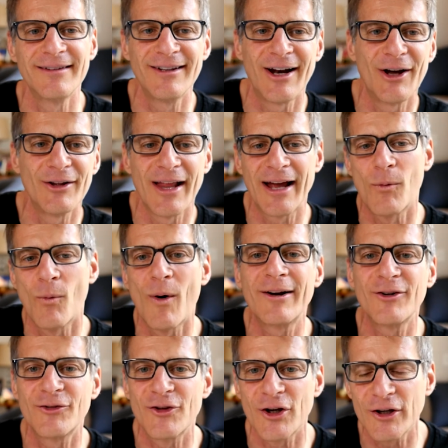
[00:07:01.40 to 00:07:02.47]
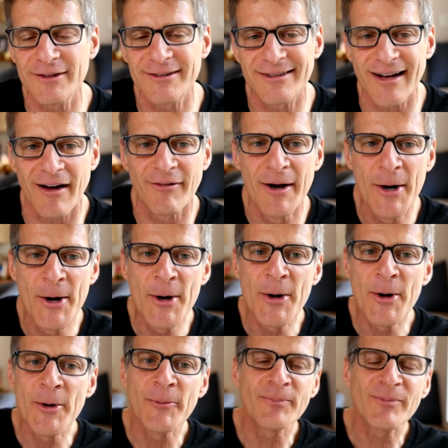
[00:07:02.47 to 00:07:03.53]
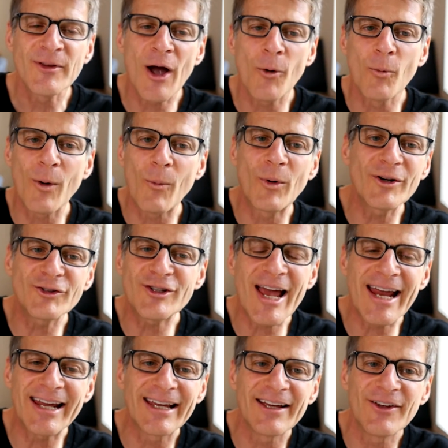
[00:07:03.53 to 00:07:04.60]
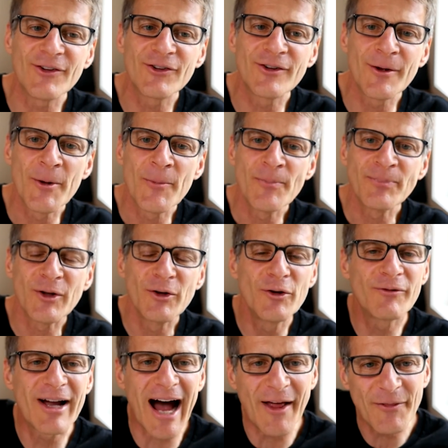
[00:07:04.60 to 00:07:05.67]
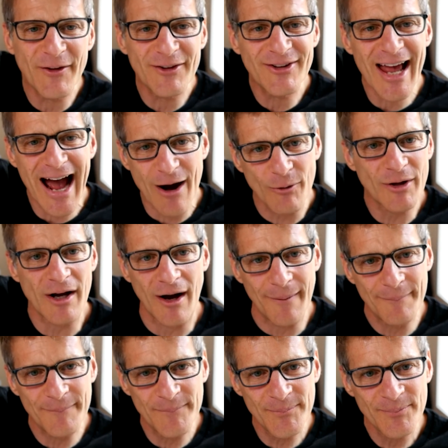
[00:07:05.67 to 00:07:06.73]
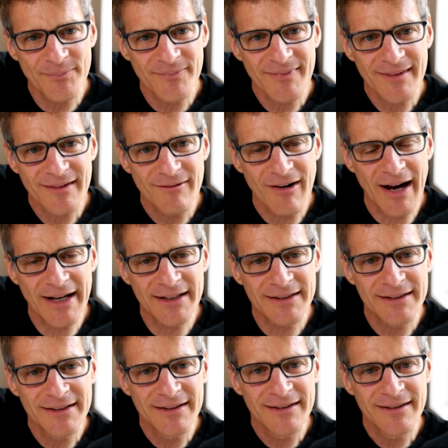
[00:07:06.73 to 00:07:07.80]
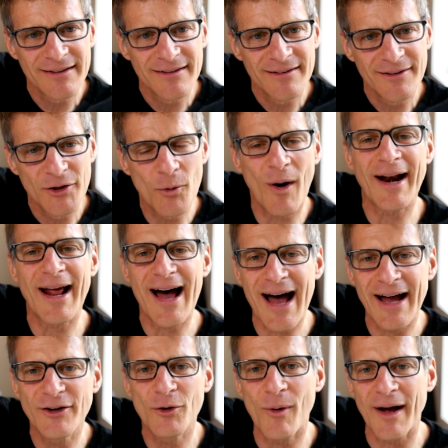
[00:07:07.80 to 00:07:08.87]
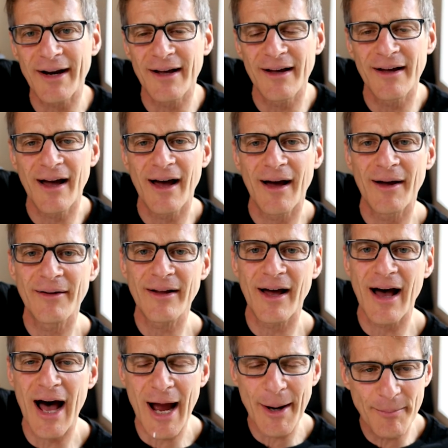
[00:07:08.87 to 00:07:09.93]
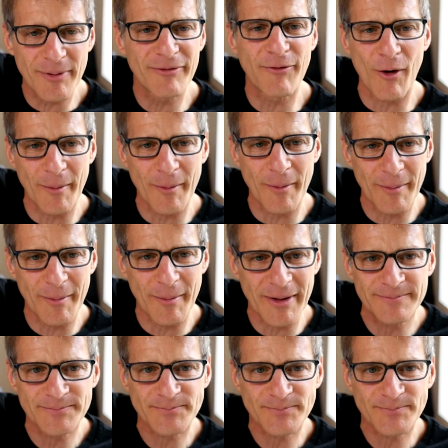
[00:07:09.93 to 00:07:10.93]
You know, like, what is the good stuff? No, what we're saying is, you've got this outcome, right? You want a, you want a, a, a high-performing team.